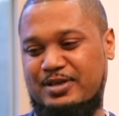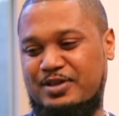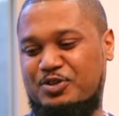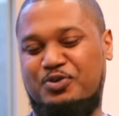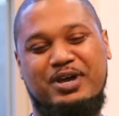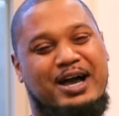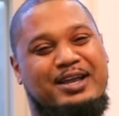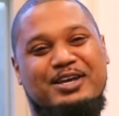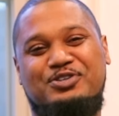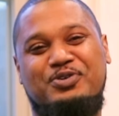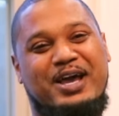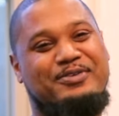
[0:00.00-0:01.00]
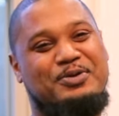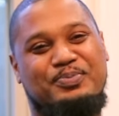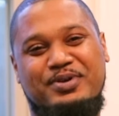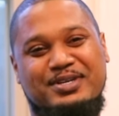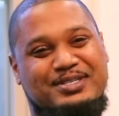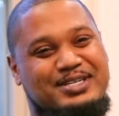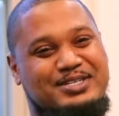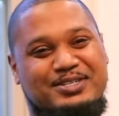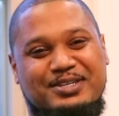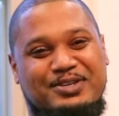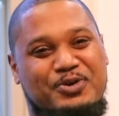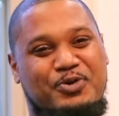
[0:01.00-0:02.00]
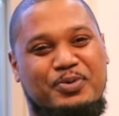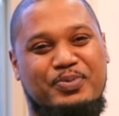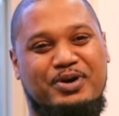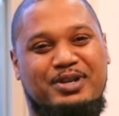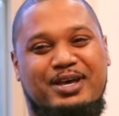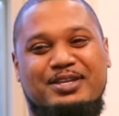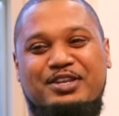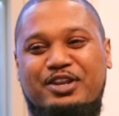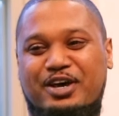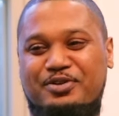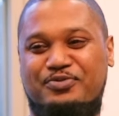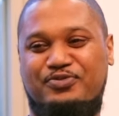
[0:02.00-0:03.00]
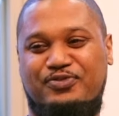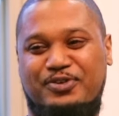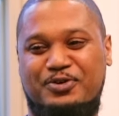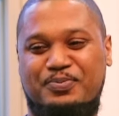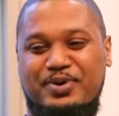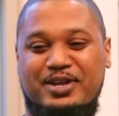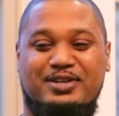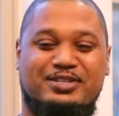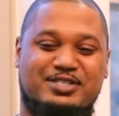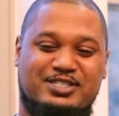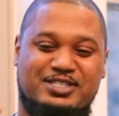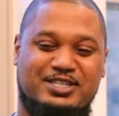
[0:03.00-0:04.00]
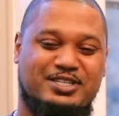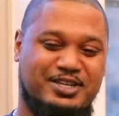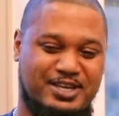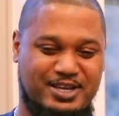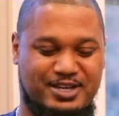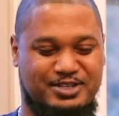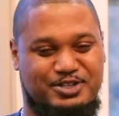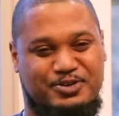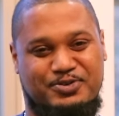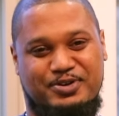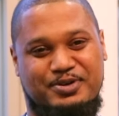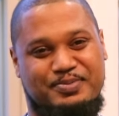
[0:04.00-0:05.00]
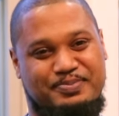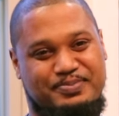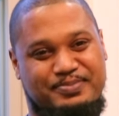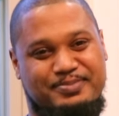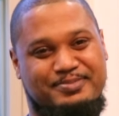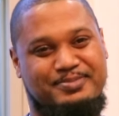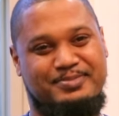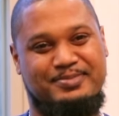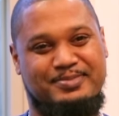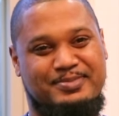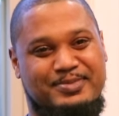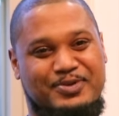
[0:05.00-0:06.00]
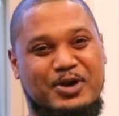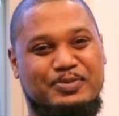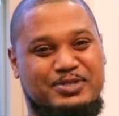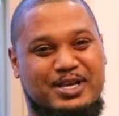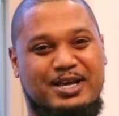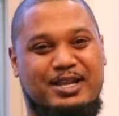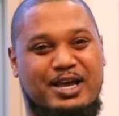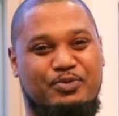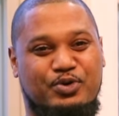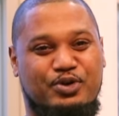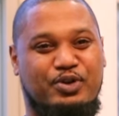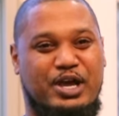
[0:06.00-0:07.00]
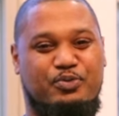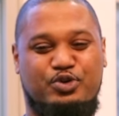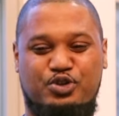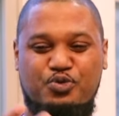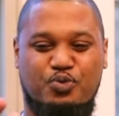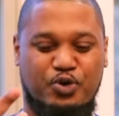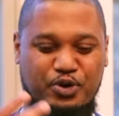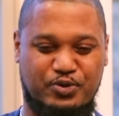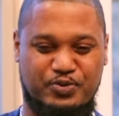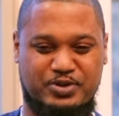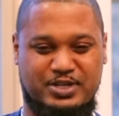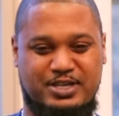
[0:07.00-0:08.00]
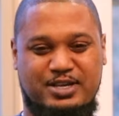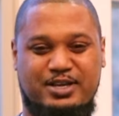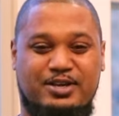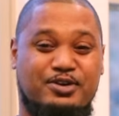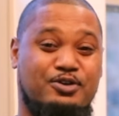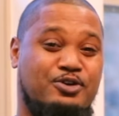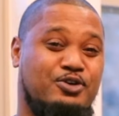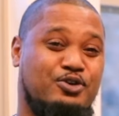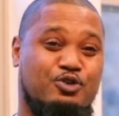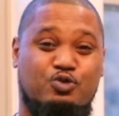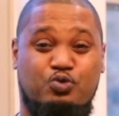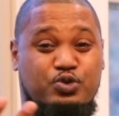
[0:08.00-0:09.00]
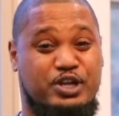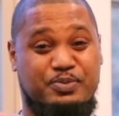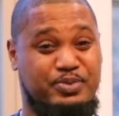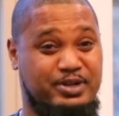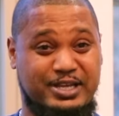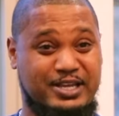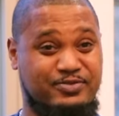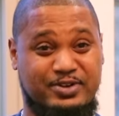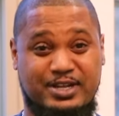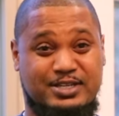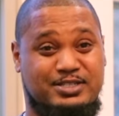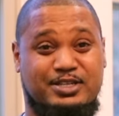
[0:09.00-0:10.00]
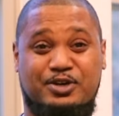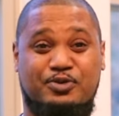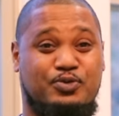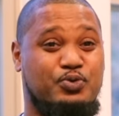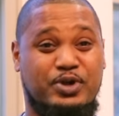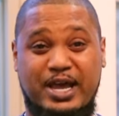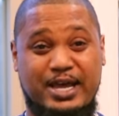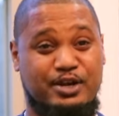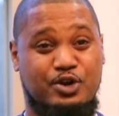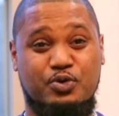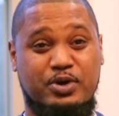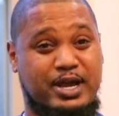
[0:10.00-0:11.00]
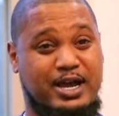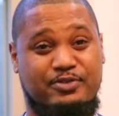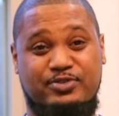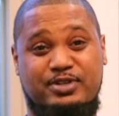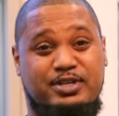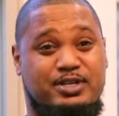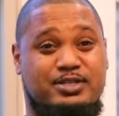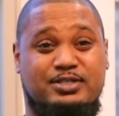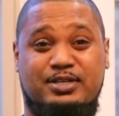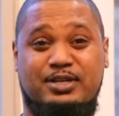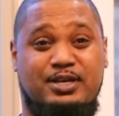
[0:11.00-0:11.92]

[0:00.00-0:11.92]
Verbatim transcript: You, I guess you have to be a teacher to know it, bro. Like nothing feel better than seeing a kid turn up. You know what I'm saying? Like when, like when you working with a kid who didn't believe in themselves, who had no confidence,